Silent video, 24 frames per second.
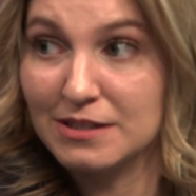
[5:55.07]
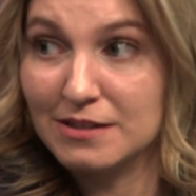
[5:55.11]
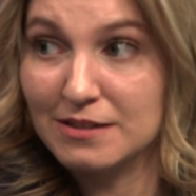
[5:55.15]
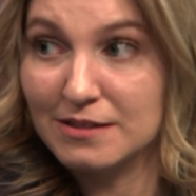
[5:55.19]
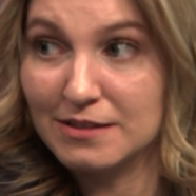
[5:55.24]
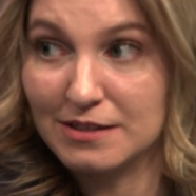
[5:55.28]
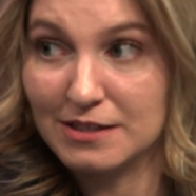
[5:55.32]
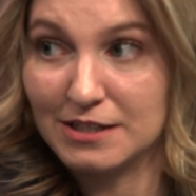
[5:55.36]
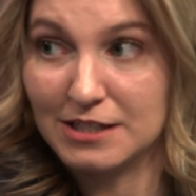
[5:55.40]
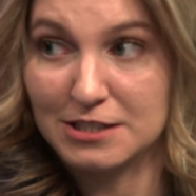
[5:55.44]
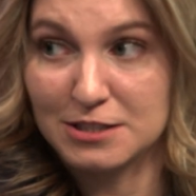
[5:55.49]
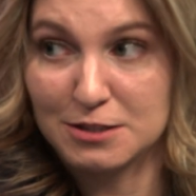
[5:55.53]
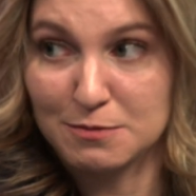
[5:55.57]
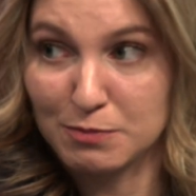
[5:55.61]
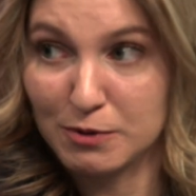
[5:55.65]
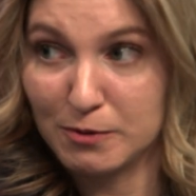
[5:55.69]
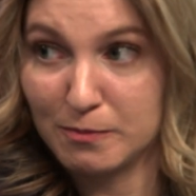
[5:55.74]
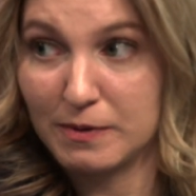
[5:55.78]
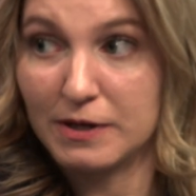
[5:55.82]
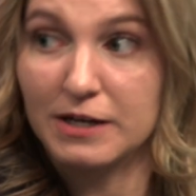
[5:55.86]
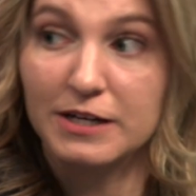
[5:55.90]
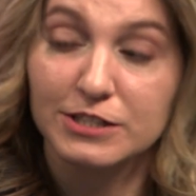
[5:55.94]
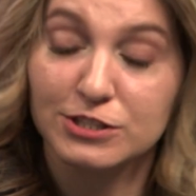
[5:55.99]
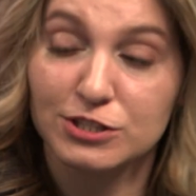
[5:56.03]
Yeah. He is
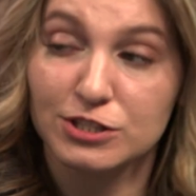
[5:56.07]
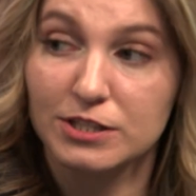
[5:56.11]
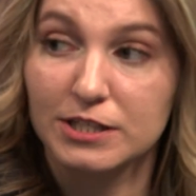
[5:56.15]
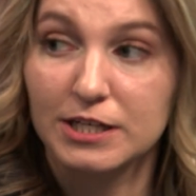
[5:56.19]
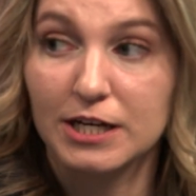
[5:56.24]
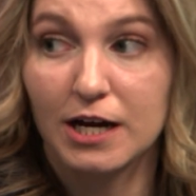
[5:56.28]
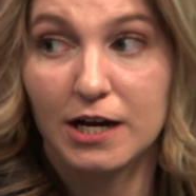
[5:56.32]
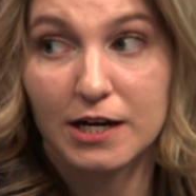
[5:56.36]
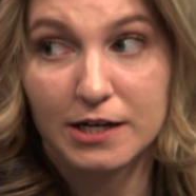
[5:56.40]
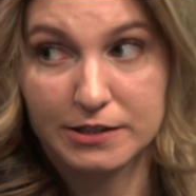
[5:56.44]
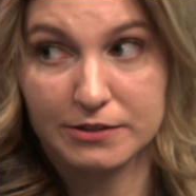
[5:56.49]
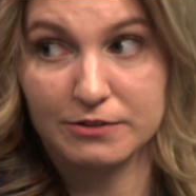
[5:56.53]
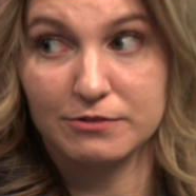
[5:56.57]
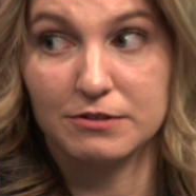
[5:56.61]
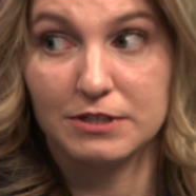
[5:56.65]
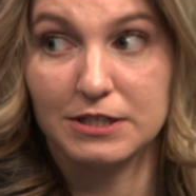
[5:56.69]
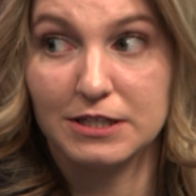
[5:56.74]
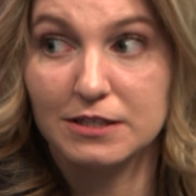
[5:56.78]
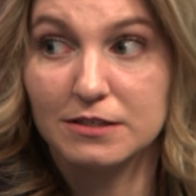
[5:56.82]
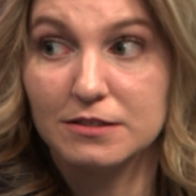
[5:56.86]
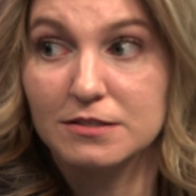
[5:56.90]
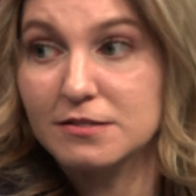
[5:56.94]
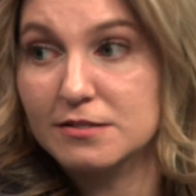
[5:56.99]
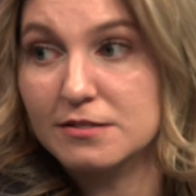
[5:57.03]
perpetually
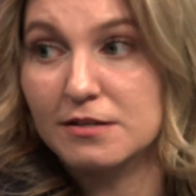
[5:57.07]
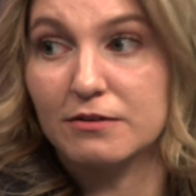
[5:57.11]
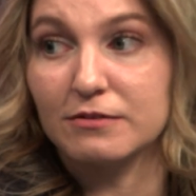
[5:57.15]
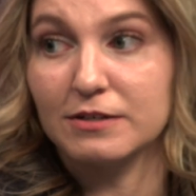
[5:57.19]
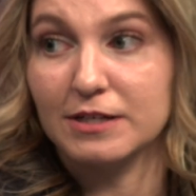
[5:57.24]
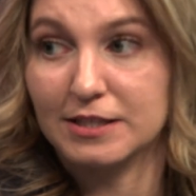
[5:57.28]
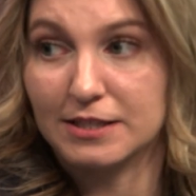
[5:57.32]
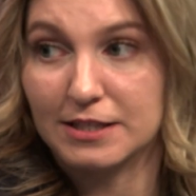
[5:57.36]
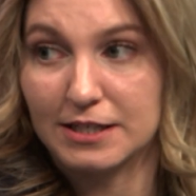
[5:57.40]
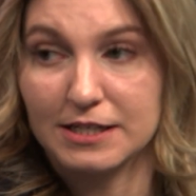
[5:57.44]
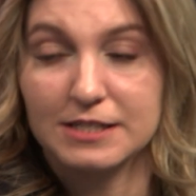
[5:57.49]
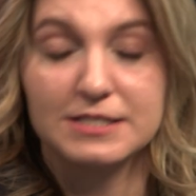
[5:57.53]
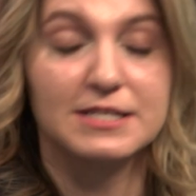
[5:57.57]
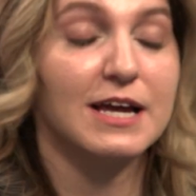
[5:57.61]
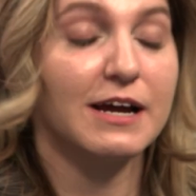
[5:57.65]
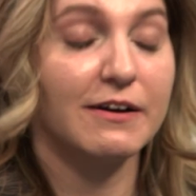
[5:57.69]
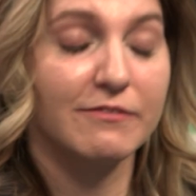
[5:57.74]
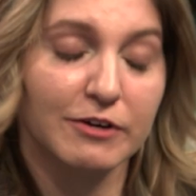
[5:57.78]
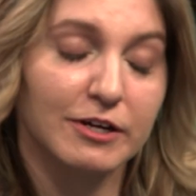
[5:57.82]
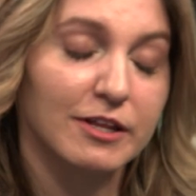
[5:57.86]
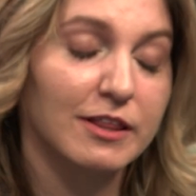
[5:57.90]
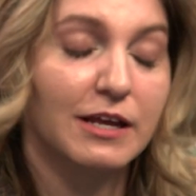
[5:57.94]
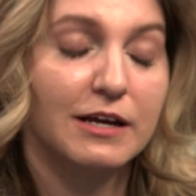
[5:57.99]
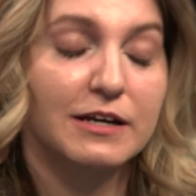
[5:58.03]
hungry, so he thinks
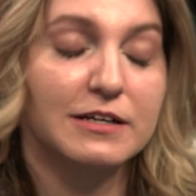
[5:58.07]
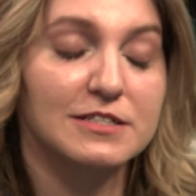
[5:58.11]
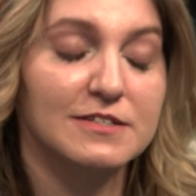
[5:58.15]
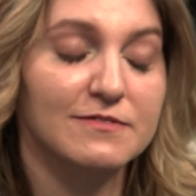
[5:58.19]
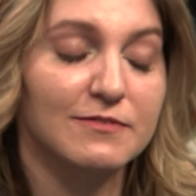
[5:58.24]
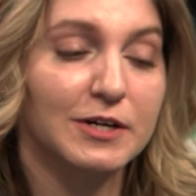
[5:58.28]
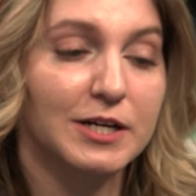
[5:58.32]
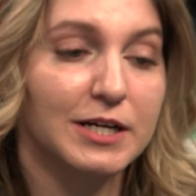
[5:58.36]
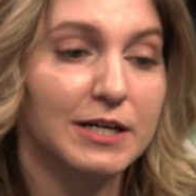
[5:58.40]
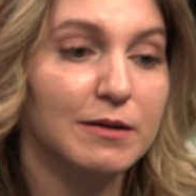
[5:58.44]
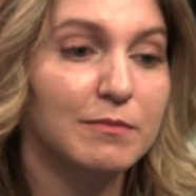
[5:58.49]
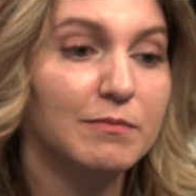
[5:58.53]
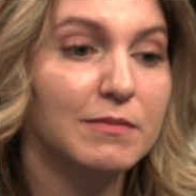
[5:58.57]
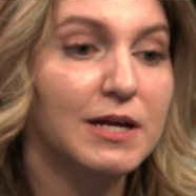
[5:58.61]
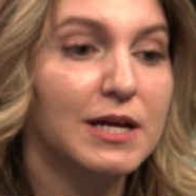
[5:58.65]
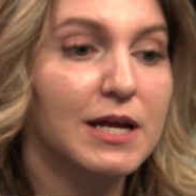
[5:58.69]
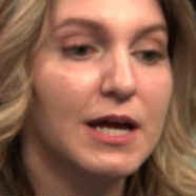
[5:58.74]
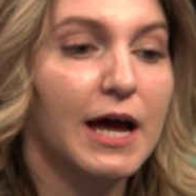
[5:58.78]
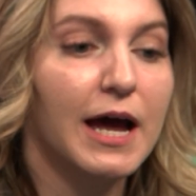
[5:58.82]
everything is for him.